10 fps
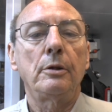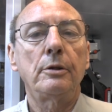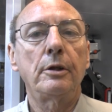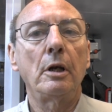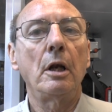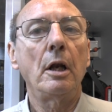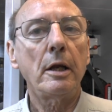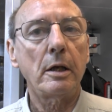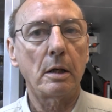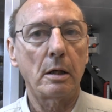The
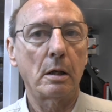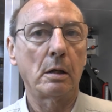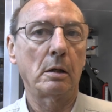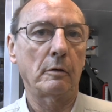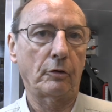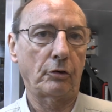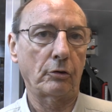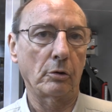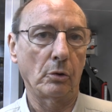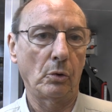lead of a
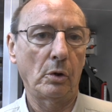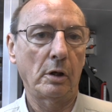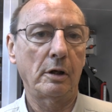screw